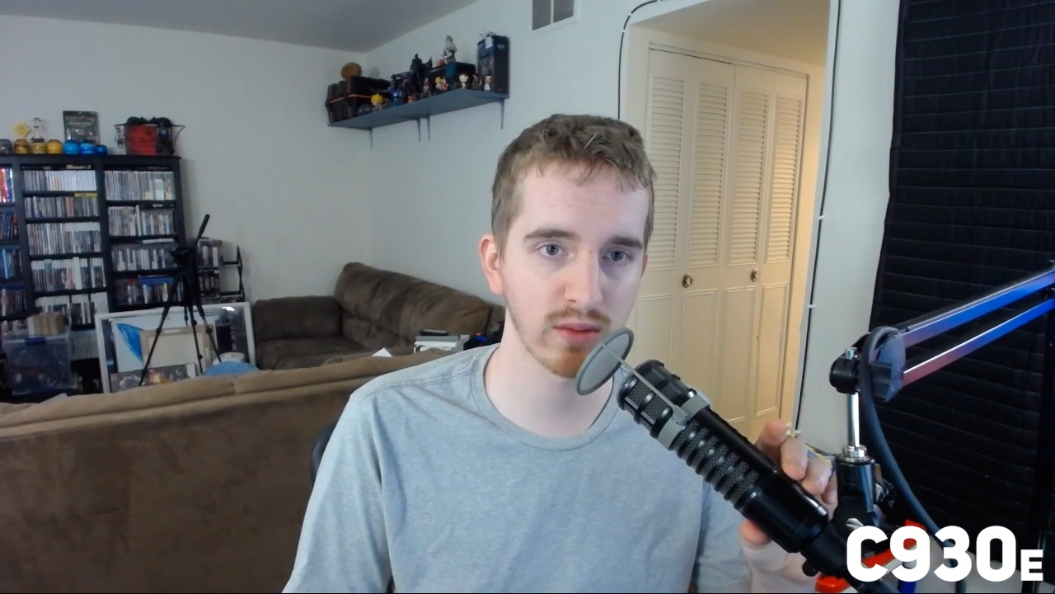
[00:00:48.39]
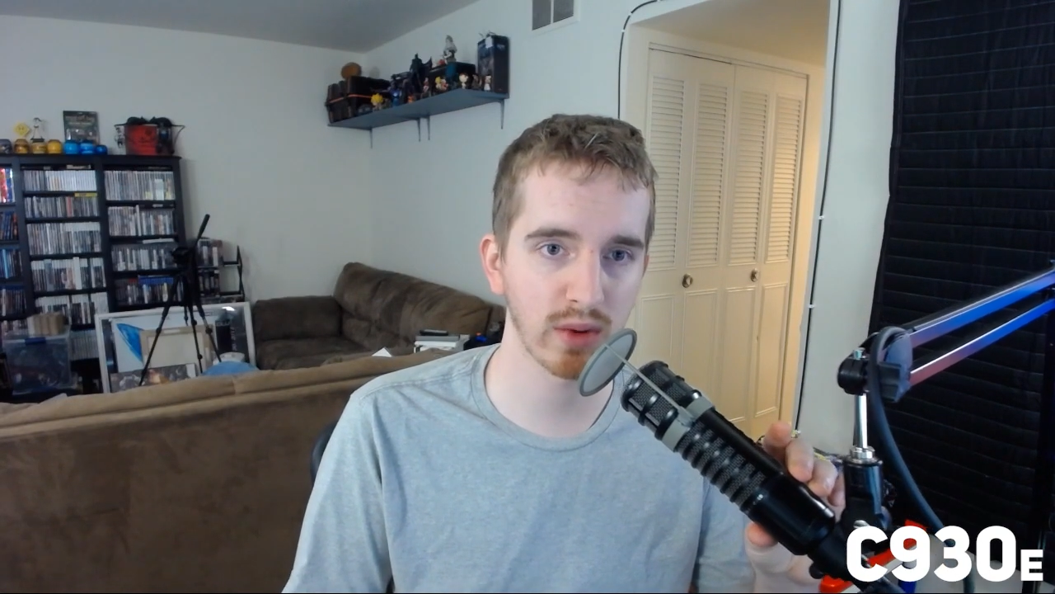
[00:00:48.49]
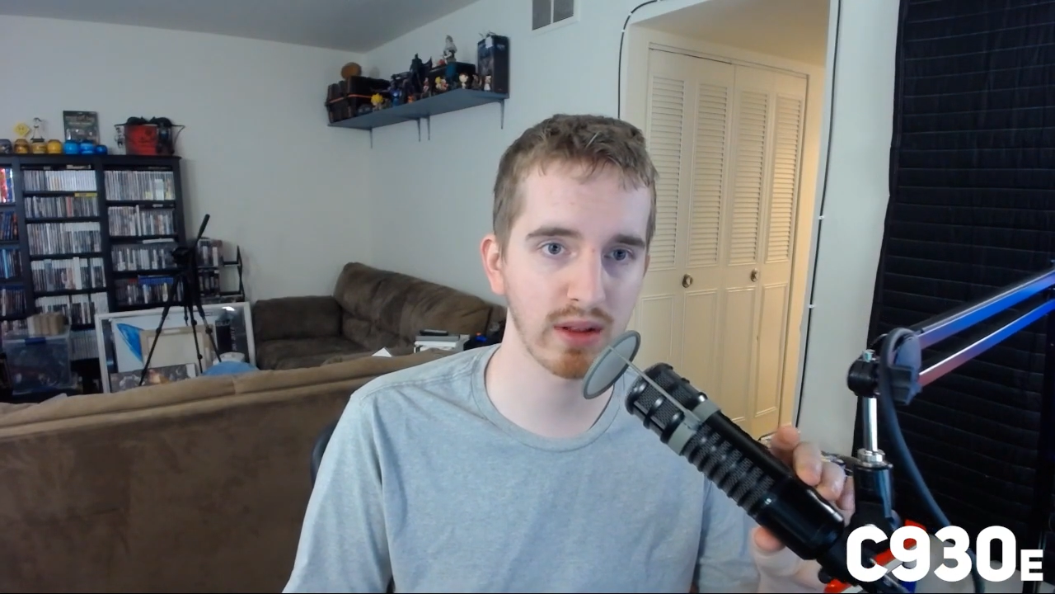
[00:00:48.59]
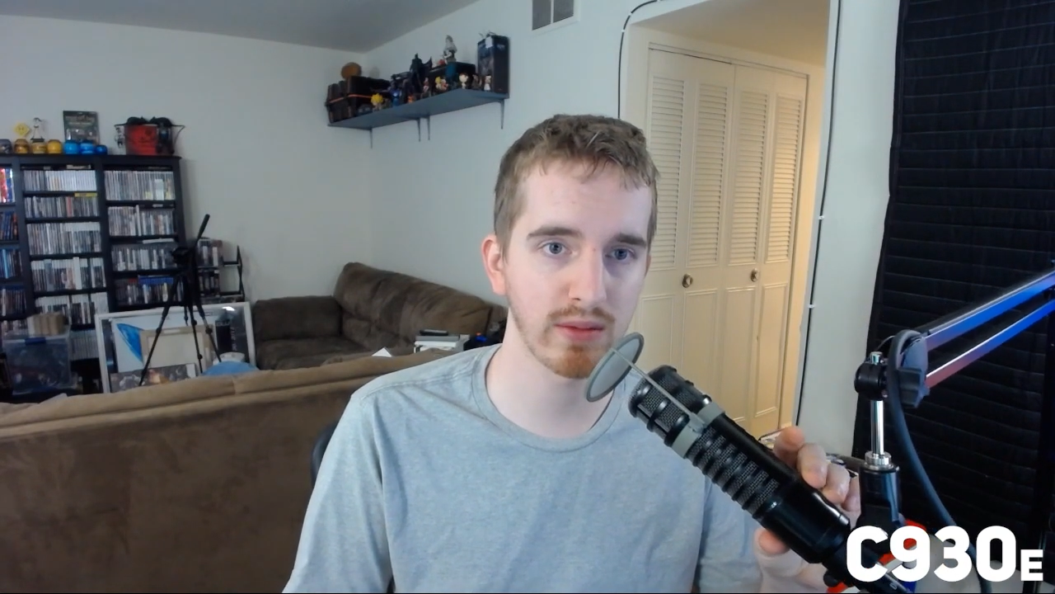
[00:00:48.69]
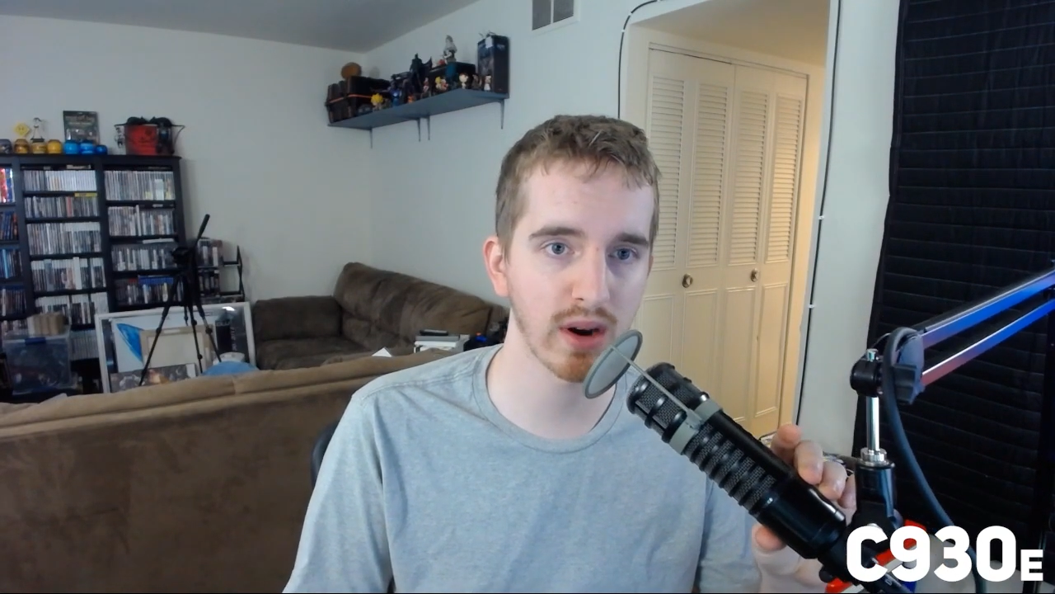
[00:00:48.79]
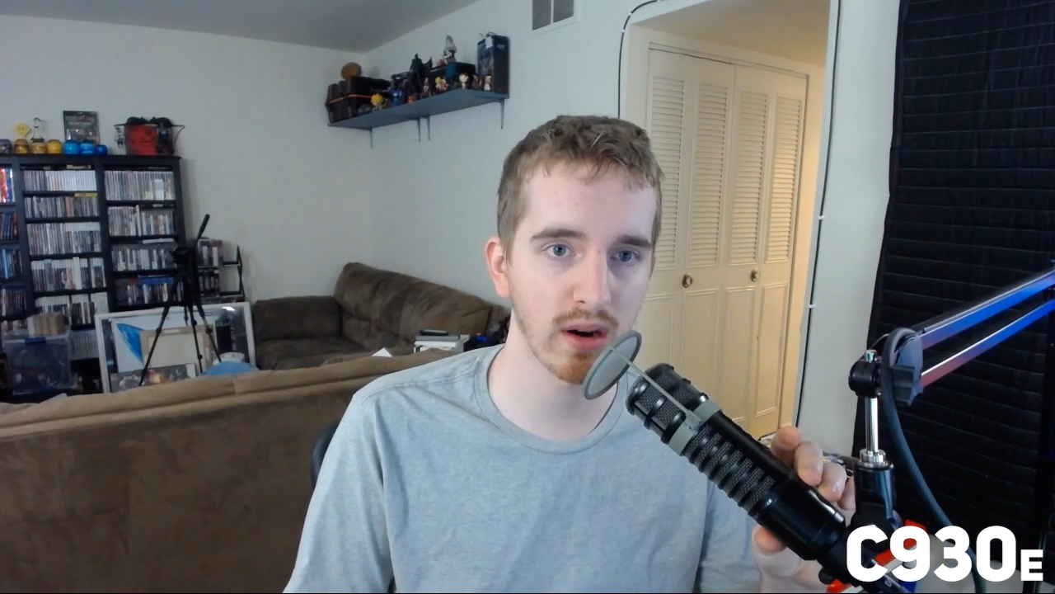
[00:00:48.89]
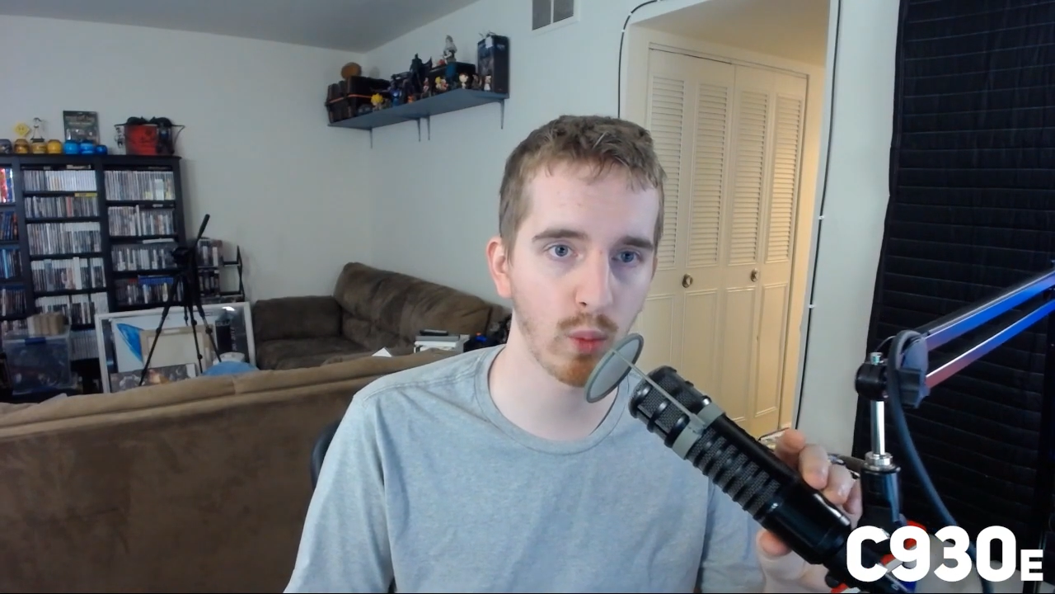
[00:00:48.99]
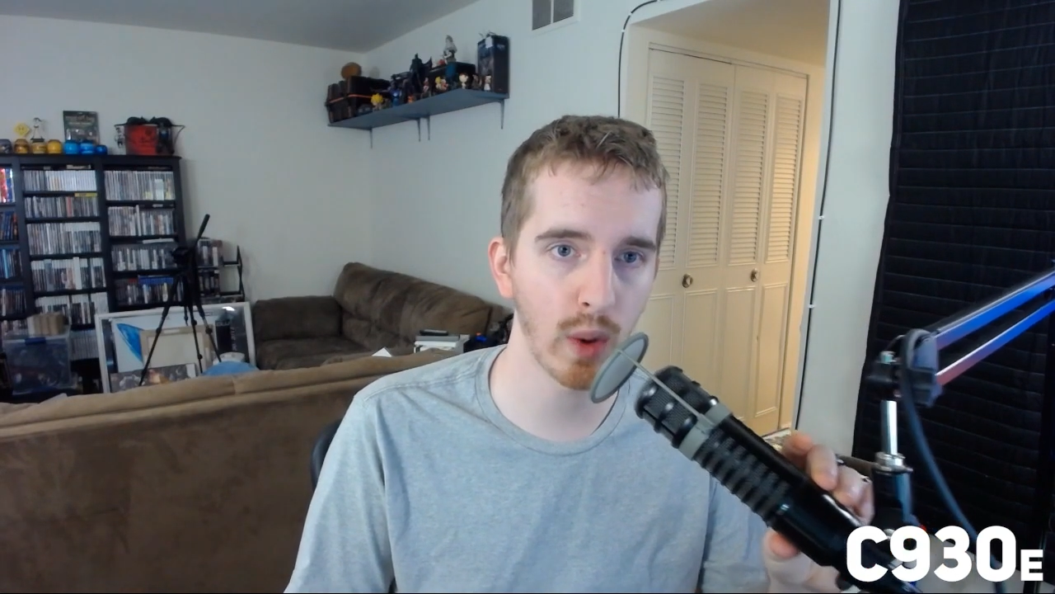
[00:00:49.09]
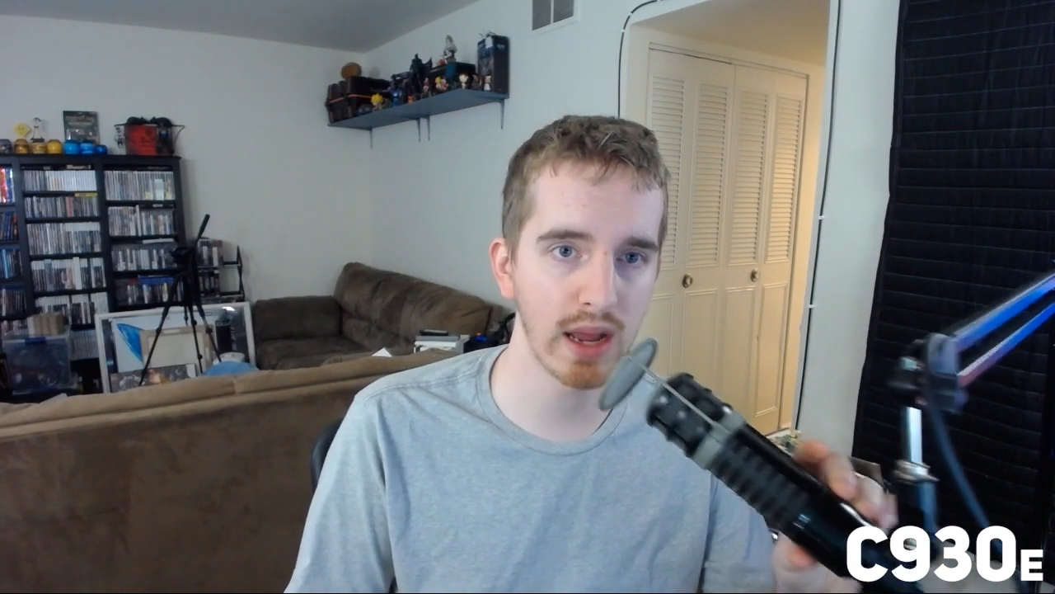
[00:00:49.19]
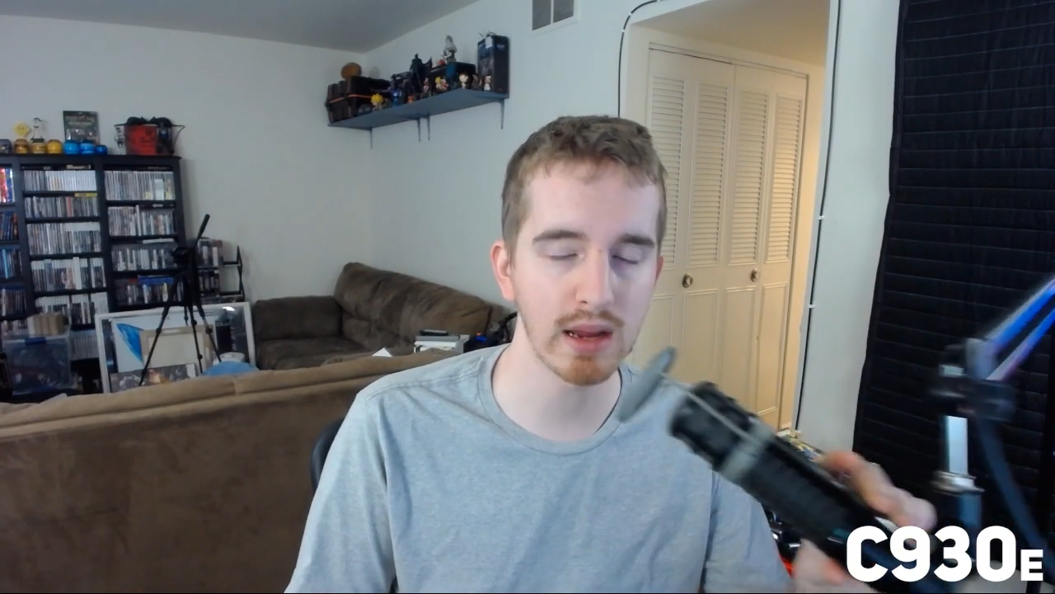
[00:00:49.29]
and really far
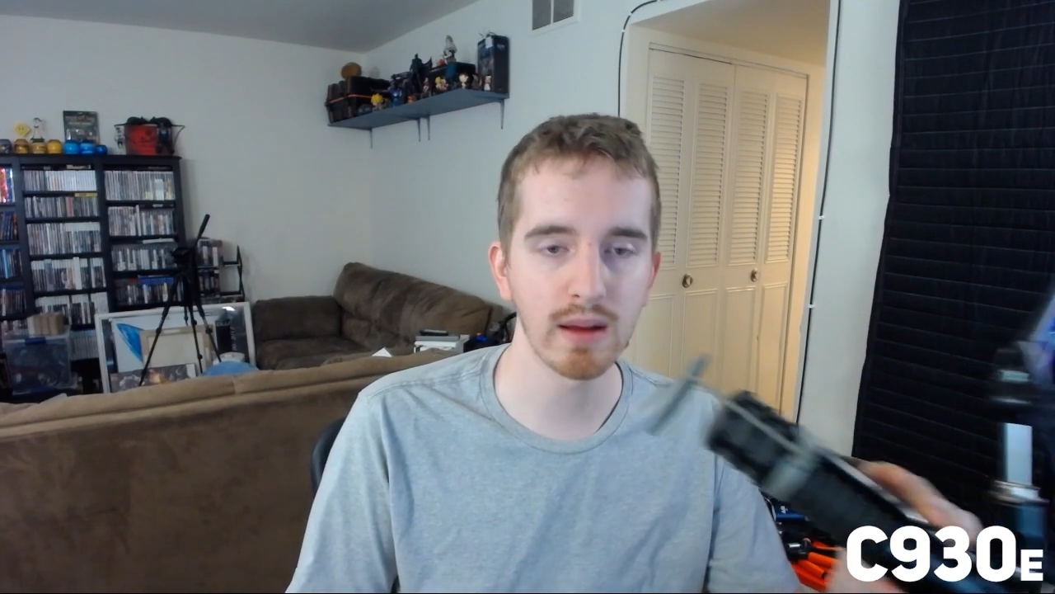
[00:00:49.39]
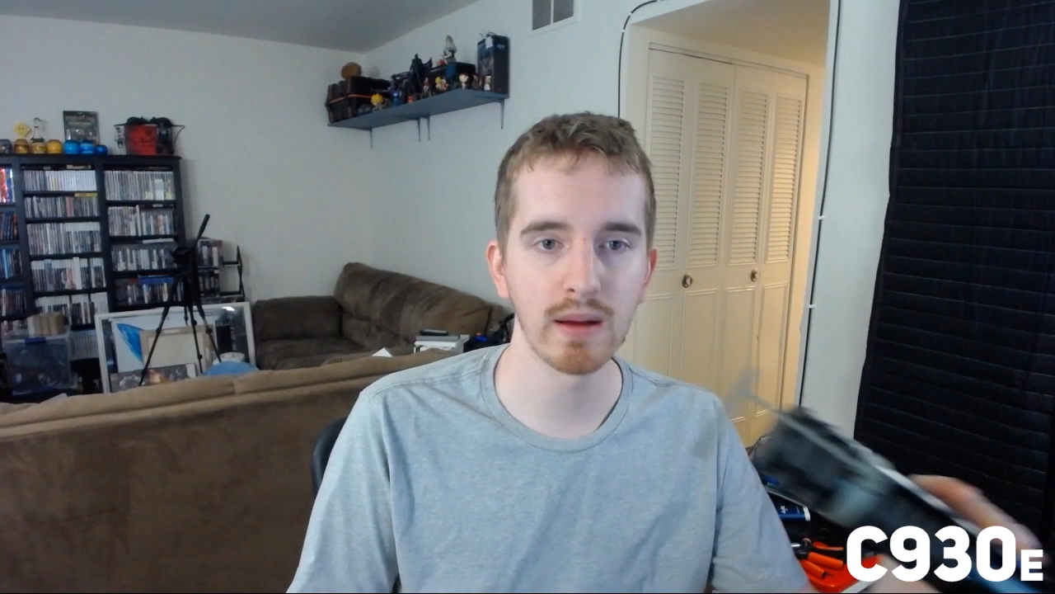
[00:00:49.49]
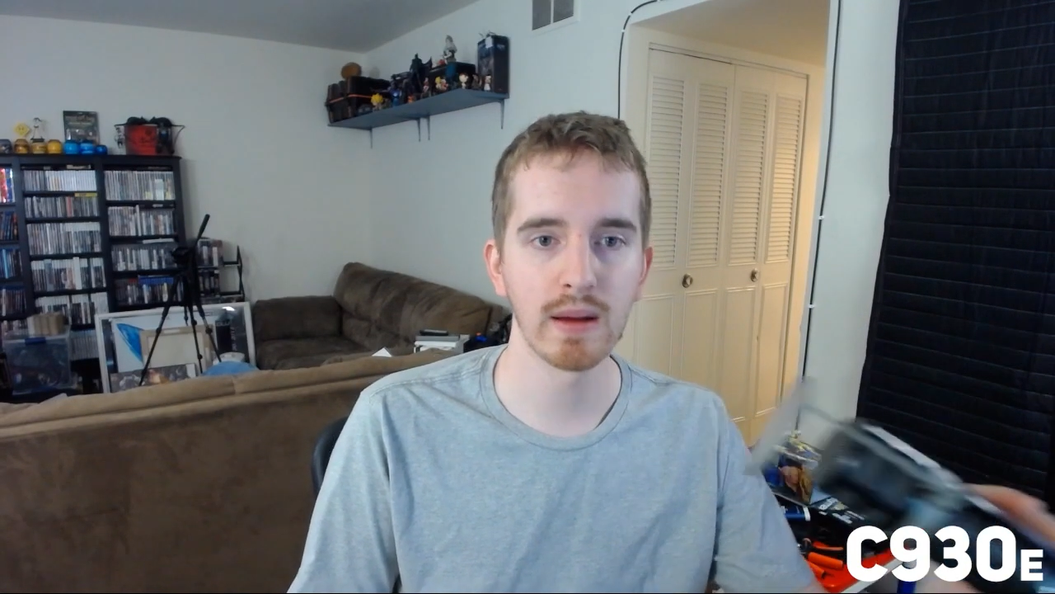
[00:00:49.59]
away.